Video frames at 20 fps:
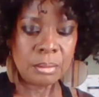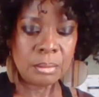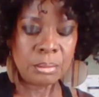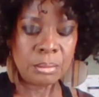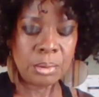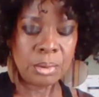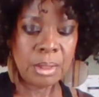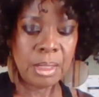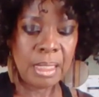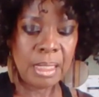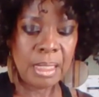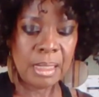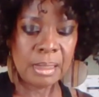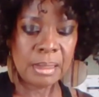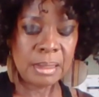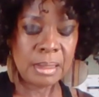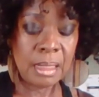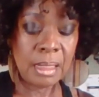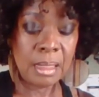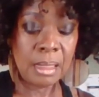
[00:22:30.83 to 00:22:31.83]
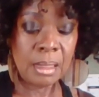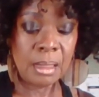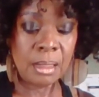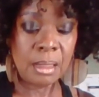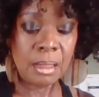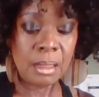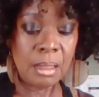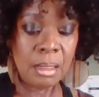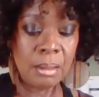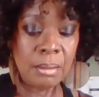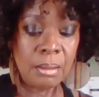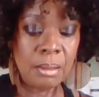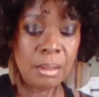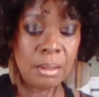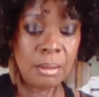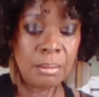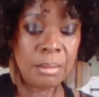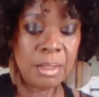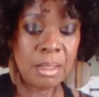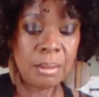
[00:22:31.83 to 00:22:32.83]
plays in
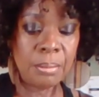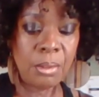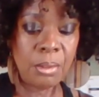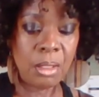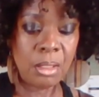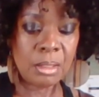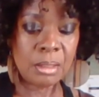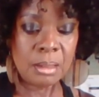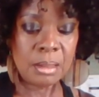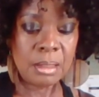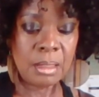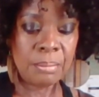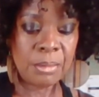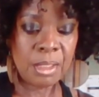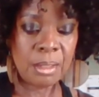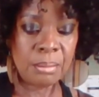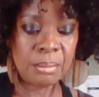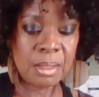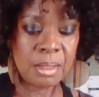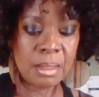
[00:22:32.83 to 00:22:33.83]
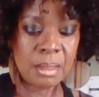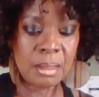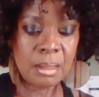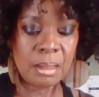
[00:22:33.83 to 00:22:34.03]
menopause symptoms